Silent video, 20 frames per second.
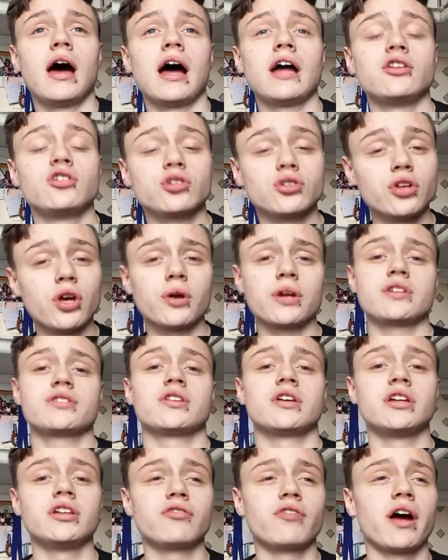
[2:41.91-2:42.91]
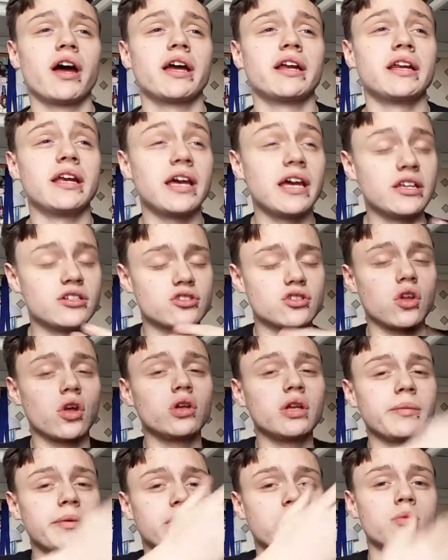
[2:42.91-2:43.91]
And you'll notice that in your writing, it
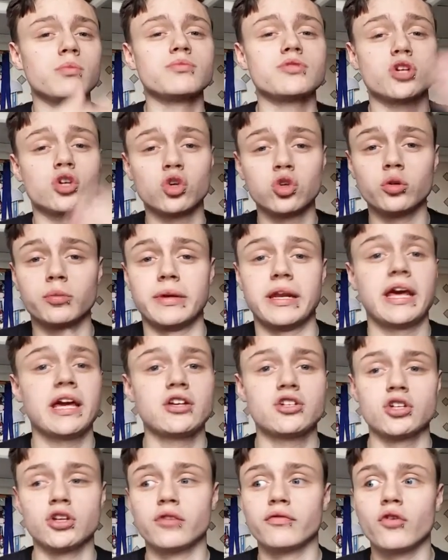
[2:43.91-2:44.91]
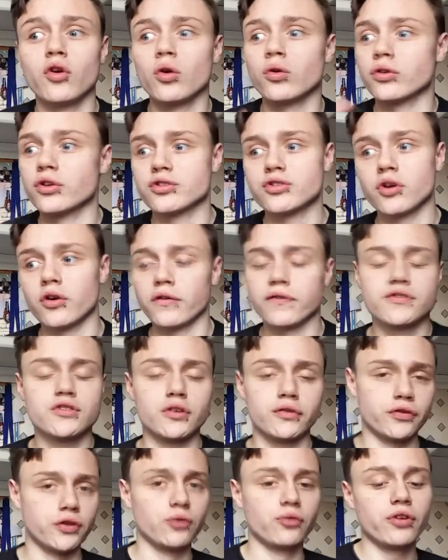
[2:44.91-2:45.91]
slowly becomes a culmination of all the sort of
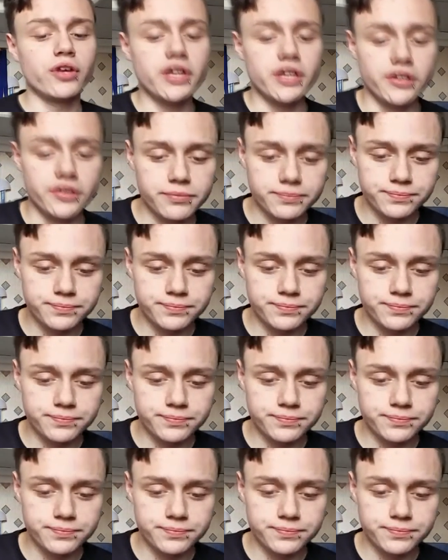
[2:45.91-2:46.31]
stuff you read.